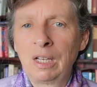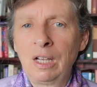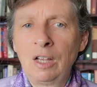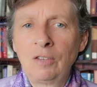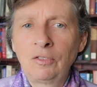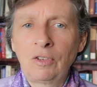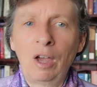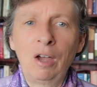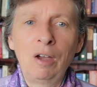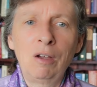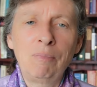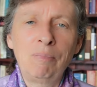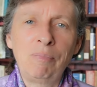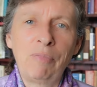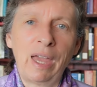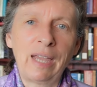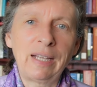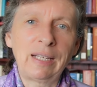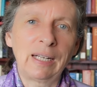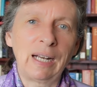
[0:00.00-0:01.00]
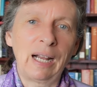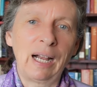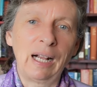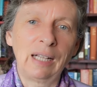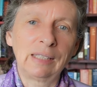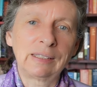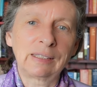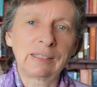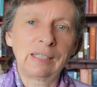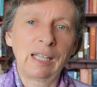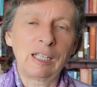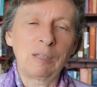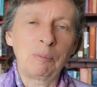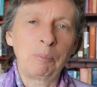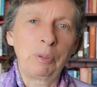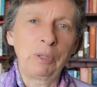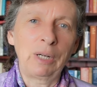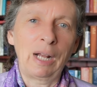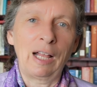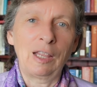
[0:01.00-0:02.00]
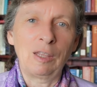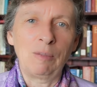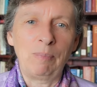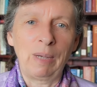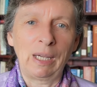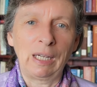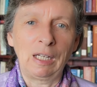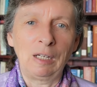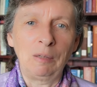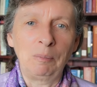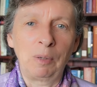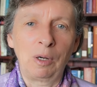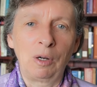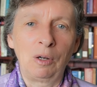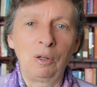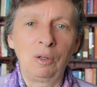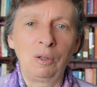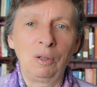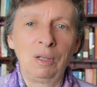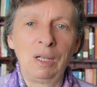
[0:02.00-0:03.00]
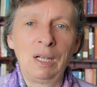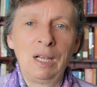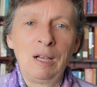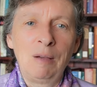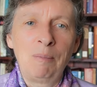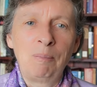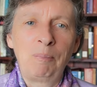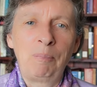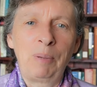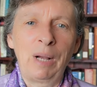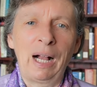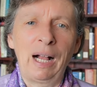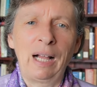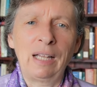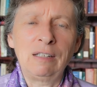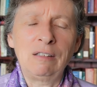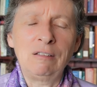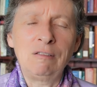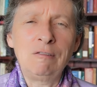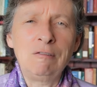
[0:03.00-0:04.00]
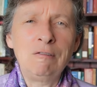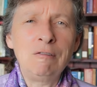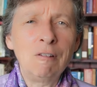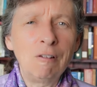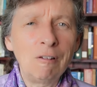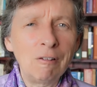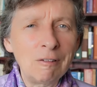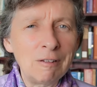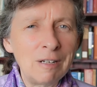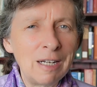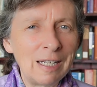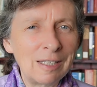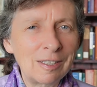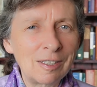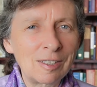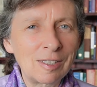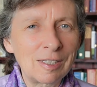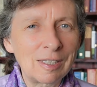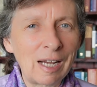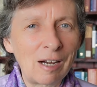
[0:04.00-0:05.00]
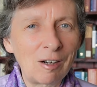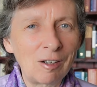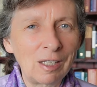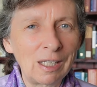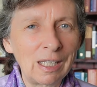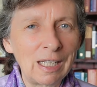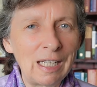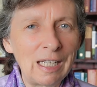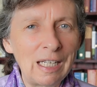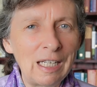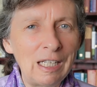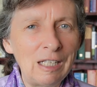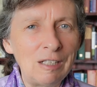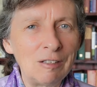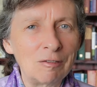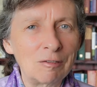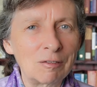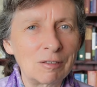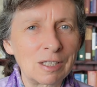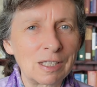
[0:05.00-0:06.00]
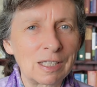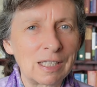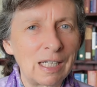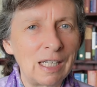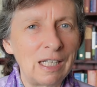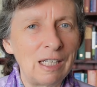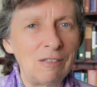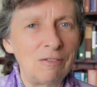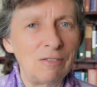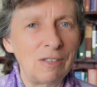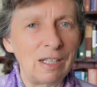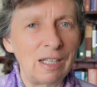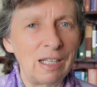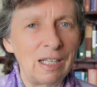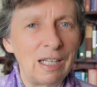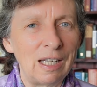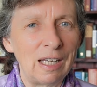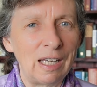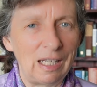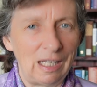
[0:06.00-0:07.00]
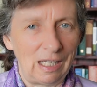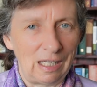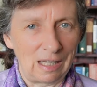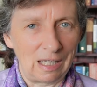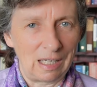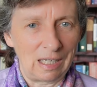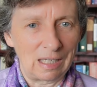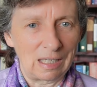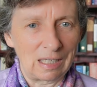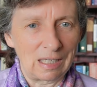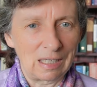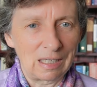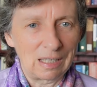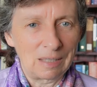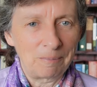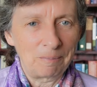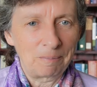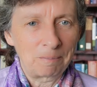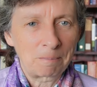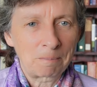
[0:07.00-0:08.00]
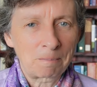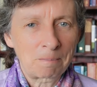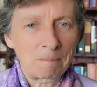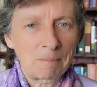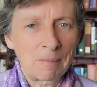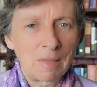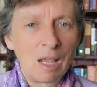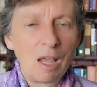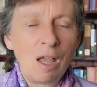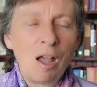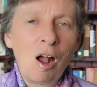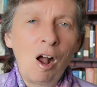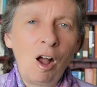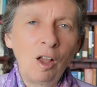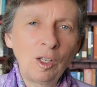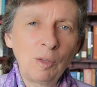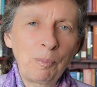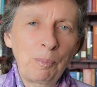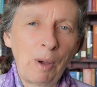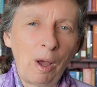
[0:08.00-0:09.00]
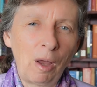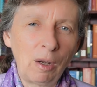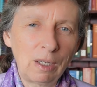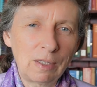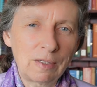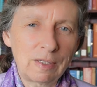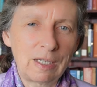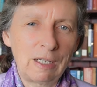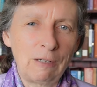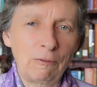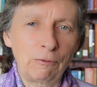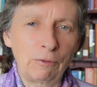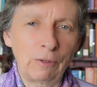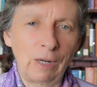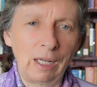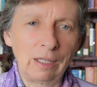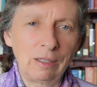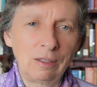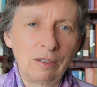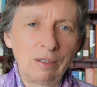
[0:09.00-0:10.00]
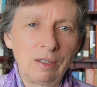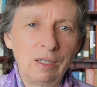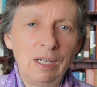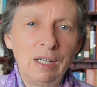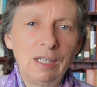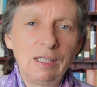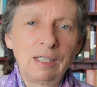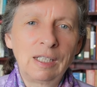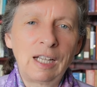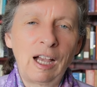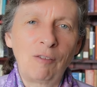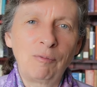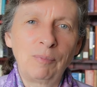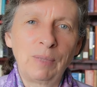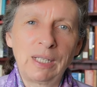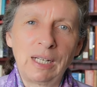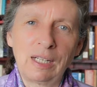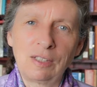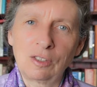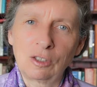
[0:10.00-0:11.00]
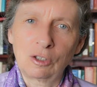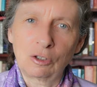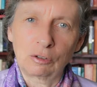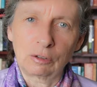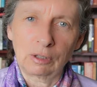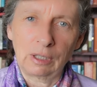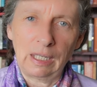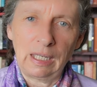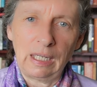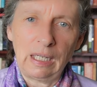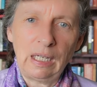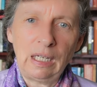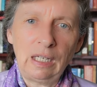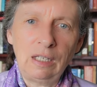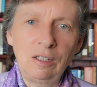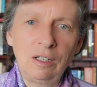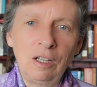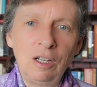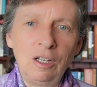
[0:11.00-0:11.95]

So they can ask, they can put out the begging bowl, but not necessarily receive anything. On the policy front, the government has agreed